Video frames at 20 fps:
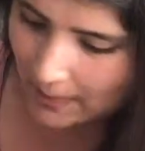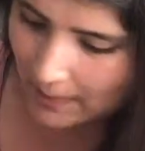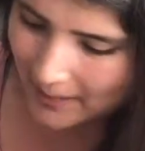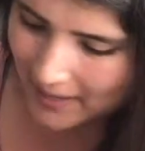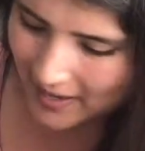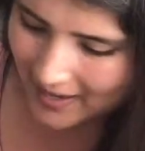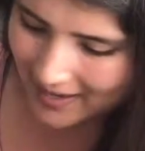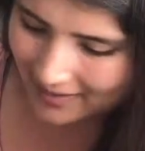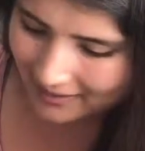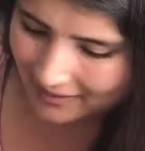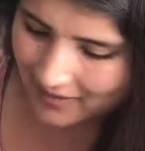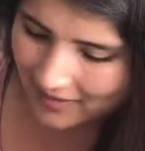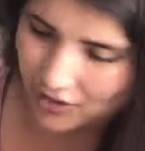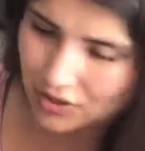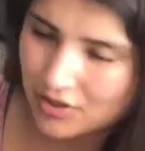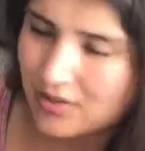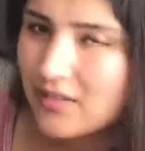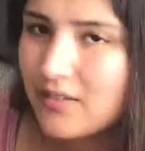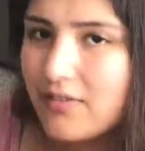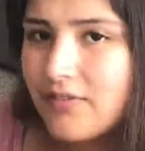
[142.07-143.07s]
But I think
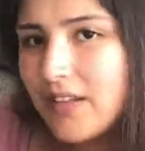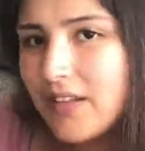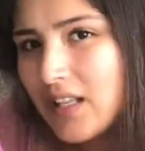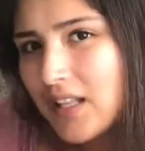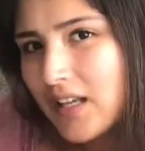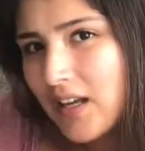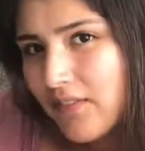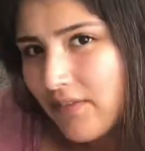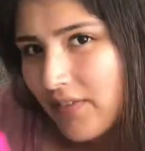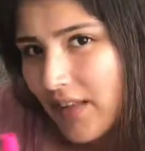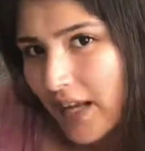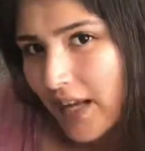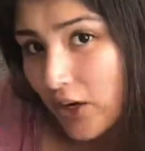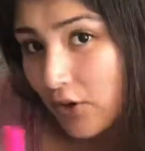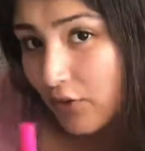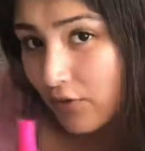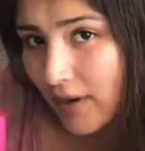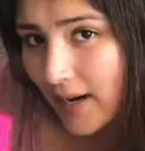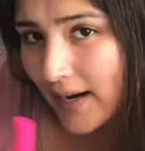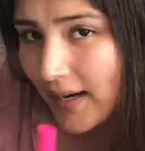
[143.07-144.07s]
just the feeling of like
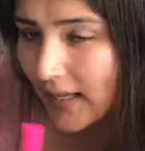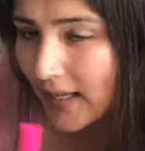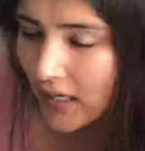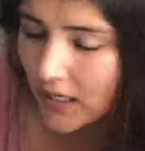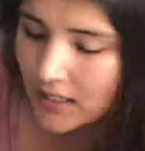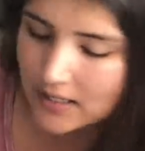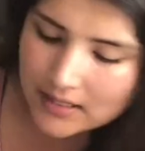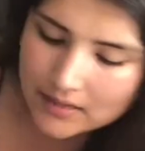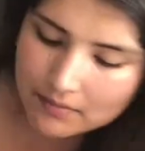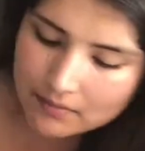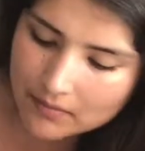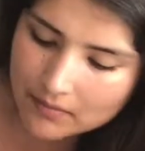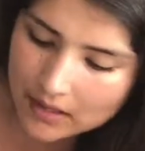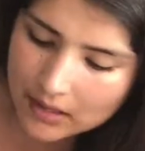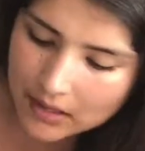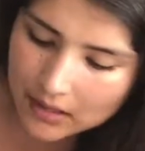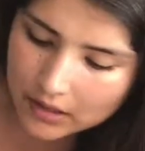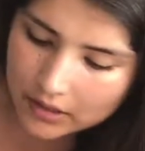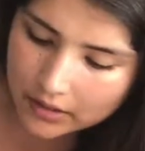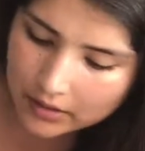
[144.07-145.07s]
writing on
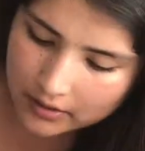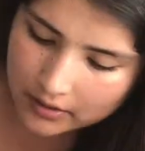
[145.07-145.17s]
something